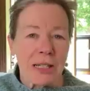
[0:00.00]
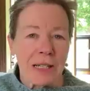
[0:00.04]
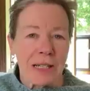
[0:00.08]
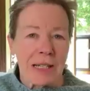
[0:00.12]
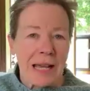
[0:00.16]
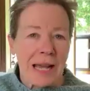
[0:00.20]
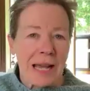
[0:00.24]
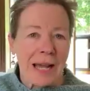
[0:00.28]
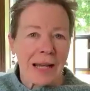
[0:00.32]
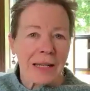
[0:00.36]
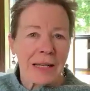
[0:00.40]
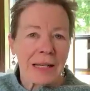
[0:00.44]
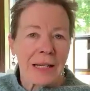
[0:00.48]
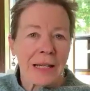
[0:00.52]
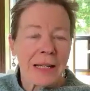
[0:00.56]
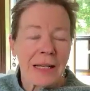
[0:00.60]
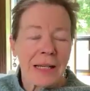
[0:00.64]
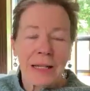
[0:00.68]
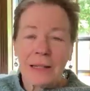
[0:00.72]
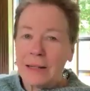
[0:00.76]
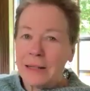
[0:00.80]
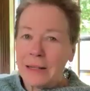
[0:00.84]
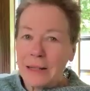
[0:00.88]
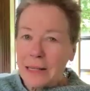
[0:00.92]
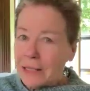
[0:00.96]
to that.
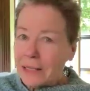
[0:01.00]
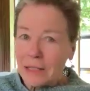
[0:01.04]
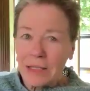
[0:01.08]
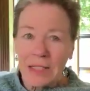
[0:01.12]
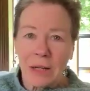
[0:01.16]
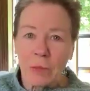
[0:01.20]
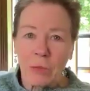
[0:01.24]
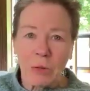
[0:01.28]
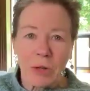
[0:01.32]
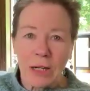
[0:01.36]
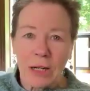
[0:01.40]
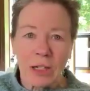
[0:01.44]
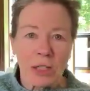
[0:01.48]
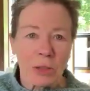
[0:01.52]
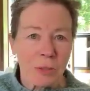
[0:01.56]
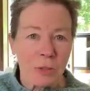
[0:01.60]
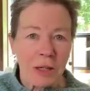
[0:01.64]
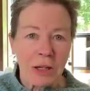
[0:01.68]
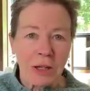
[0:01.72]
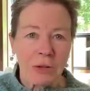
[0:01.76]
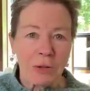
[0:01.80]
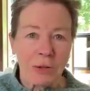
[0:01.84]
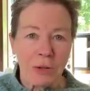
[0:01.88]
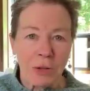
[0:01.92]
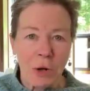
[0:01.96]
Someone else
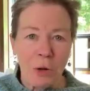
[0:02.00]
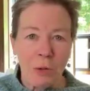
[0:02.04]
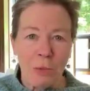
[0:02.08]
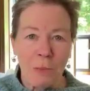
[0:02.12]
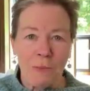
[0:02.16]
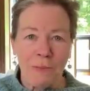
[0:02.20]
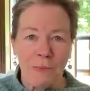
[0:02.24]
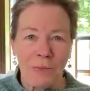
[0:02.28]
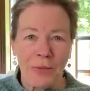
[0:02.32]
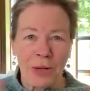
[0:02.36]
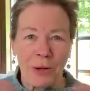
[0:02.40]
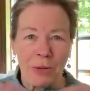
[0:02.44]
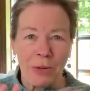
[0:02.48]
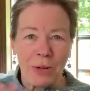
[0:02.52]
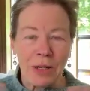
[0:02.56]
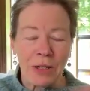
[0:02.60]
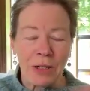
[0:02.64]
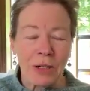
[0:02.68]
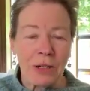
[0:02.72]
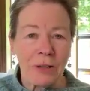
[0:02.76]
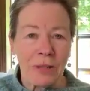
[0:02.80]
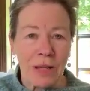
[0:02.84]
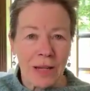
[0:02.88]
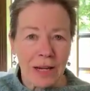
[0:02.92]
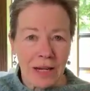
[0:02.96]
may go, nope, don't want
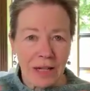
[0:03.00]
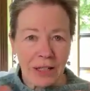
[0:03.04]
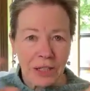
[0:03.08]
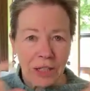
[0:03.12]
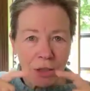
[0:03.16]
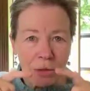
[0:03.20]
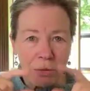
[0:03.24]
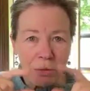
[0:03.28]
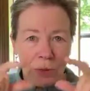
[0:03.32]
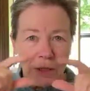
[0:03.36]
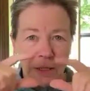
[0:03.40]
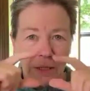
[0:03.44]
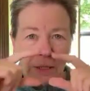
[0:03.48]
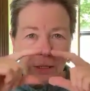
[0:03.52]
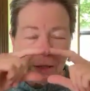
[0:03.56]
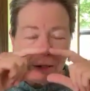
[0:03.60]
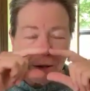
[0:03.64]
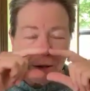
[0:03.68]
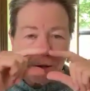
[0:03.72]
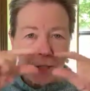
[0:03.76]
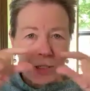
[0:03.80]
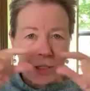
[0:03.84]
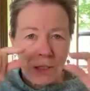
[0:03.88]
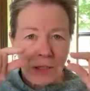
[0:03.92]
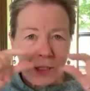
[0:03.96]
to do that. I just want to
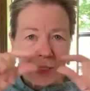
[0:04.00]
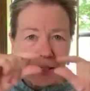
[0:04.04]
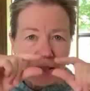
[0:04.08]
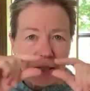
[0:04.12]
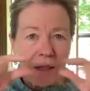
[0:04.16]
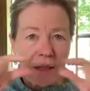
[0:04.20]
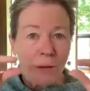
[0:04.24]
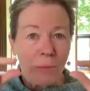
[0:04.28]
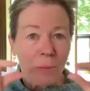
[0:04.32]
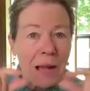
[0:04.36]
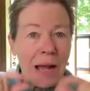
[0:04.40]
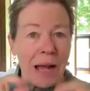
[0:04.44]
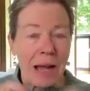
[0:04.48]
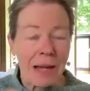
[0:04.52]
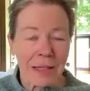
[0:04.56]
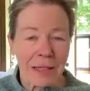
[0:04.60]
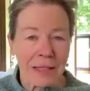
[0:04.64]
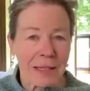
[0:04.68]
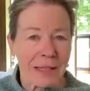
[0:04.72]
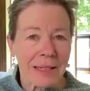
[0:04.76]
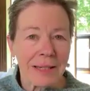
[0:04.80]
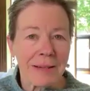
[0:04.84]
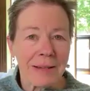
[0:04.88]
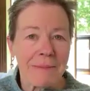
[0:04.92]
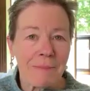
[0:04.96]
coach in this little
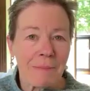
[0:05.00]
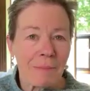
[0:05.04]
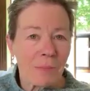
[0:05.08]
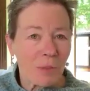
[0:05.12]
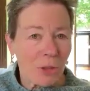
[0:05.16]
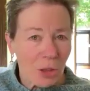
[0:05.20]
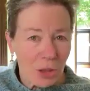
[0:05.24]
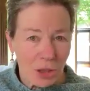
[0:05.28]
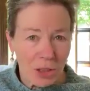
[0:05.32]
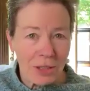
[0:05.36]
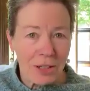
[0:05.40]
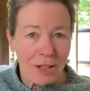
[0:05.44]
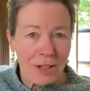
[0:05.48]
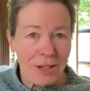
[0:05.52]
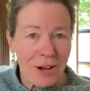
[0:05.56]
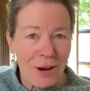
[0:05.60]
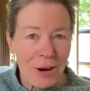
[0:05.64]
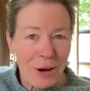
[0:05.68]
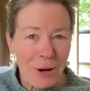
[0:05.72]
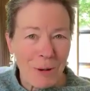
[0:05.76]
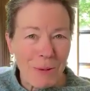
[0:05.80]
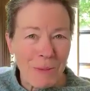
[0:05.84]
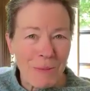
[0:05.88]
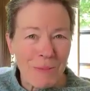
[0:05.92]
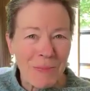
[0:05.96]
box. Good to
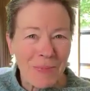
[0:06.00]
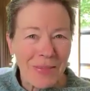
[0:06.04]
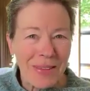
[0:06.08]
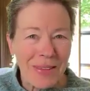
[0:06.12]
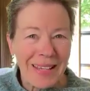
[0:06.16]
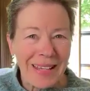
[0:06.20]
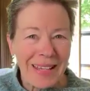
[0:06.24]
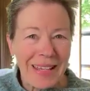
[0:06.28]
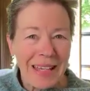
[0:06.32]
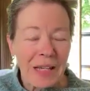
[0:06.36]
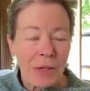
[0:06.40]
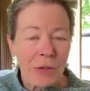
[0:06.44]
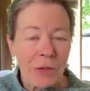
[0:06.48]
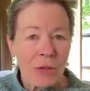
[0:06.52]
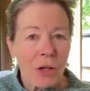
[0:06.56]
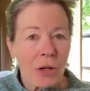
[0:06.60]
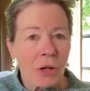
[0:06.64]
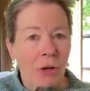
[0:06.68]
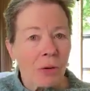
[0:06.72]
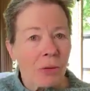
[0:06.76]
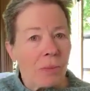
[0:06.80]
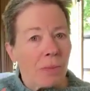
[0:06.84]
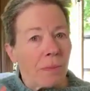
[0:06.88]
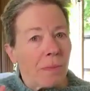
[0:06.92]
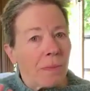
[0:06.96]
know.
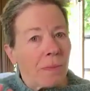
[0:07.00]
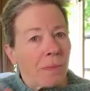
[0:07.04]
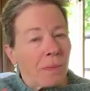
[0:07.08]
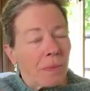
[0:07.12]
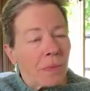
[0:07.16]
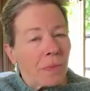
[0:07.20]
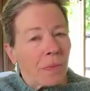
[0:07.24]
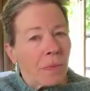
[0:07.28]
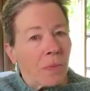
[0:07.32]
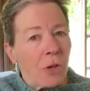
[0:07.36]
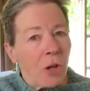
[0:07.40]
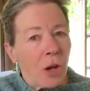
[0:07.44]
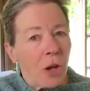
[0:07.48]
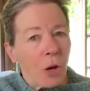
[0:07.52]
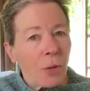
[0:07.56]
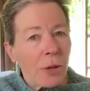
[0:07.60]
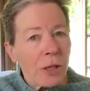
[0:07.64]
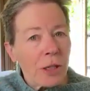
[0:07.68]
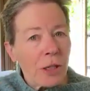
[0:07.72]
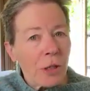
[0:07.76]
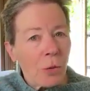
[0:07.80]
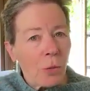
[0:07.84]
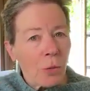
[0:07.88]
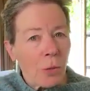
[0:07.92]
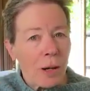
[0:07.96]
So know
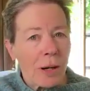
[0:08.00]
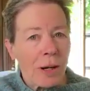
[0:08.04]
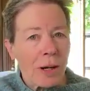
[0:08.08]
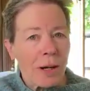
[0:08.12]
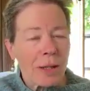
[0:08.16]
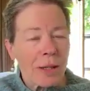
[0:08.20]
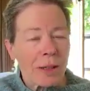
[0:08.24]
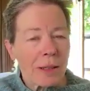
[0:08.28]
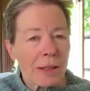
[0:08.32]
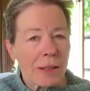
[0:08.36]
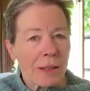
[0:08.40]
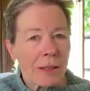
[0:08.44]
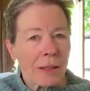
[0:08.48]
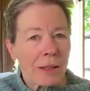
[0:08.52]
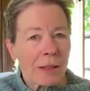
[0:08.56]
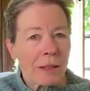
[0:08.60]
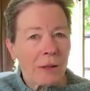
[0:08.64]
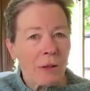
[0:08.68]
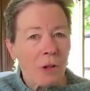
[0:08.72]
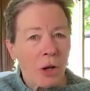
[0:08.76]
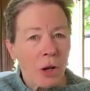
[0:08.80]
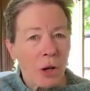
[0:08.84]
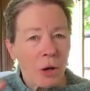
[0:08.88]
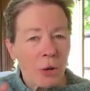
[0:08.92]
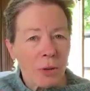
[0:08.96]
what you want,
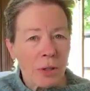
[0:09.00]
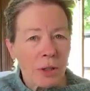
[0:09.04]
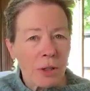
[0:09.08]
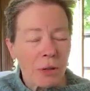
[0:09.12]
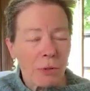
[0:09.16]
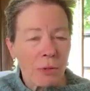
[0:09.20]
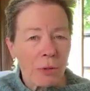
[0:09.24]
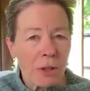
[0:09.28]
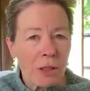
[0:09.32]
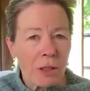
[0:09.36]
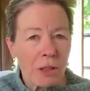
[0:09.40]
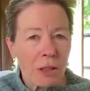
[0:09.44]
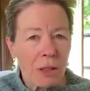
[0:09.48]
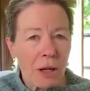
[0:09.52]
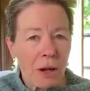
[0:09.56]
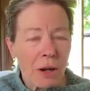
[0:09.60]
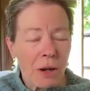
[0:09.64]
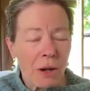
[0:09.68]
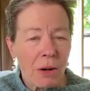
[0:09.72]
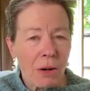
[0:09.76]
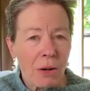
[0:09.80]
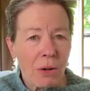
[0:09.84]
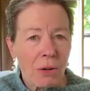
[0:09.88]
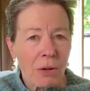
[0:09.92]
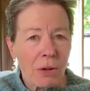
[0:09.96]
know where you want to
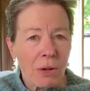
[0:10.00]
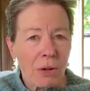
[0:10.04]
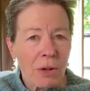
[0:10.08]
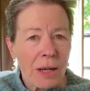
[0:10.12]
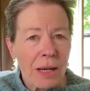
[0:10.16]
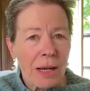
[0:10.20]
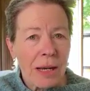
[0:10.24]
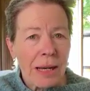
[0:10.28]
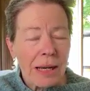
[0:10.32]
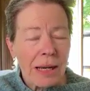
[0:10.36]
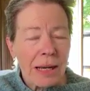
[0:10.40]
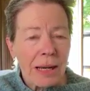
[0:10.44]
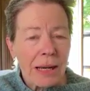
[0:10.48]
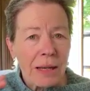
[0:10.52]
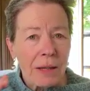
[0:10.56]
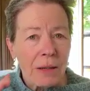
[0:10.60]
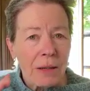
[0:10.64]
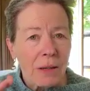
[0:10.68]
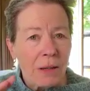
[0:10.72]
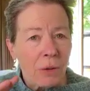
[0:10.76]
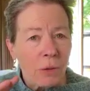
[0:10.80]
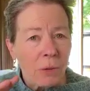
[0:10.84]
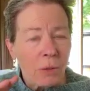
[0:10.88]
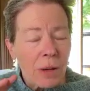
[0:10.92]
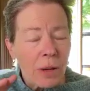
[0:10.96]
go,
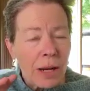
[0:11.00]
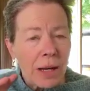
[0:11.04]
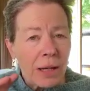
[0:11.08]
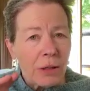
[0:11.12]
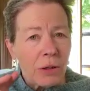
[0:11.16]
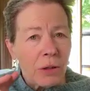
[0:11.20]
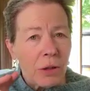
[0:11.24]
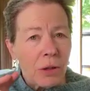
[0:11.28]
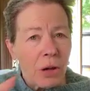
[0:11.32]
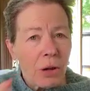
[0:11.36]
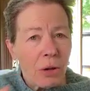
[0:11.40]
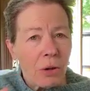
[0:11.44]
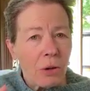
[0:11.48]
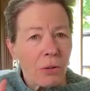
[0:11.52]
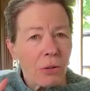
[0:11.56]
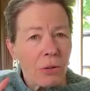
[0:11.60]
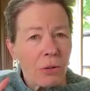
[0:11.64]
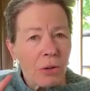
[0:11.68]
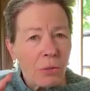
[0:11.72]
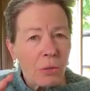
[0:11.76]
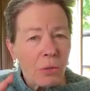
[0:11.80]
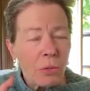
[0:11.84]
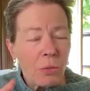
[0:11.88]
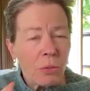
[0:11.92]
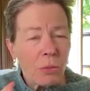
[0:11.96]
and
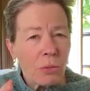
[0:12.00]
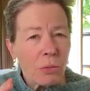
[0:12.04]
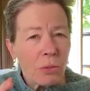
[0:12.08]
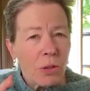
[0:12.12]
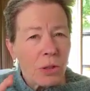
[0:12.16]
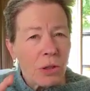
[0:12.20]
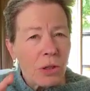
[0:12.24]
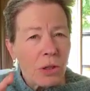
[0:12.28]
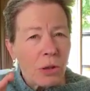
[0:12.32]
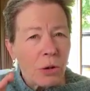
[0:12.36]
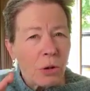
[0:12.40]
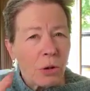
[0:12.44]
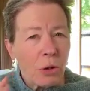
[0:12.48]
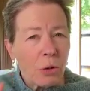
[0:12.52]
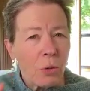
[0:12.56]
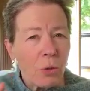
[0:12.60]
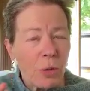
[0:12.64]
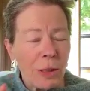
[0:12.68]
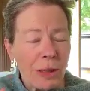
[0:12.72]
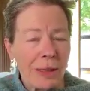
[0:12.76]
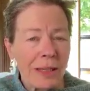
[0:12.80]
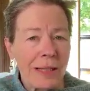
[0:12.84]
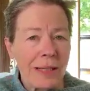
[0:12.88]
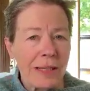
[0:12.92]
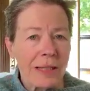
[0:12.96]
know your
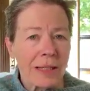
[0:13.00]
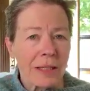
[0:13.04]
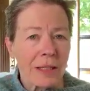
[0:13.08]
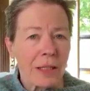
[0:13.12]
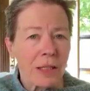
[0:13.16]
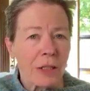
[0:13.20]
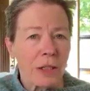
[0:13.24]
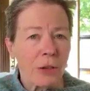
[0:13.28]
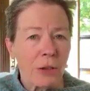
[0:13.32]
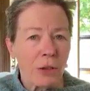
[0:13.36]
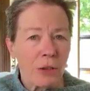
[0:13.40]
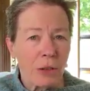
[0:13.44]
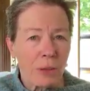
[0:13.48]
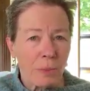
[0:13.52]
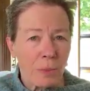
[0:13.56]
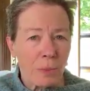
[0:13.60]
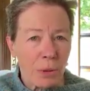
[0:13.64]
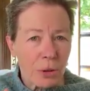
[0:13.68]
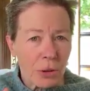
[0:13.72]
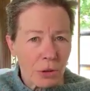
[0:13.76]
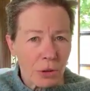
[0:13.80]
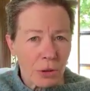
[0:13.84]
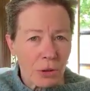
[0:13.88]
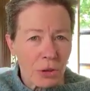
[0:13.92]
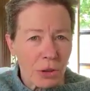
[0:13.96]
willingness to do the
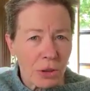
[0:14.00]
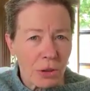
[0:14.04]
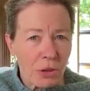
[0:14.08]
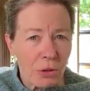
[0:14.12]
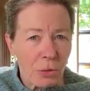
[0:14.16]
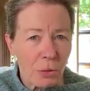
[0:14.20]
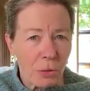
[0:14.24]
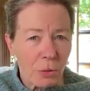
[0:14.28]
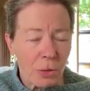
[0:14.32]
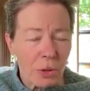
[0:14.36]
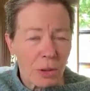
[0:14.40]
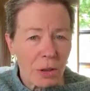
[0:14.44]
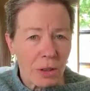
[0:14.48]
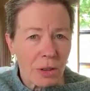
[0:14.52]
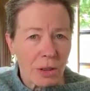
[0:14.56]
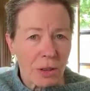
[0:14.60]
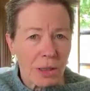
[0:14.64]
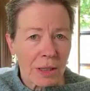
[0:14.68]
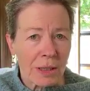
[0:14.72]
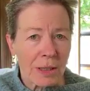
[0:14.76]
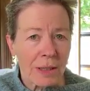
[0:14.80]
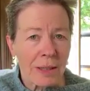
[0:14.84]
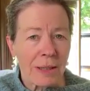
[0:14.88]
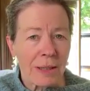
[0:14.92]
personal work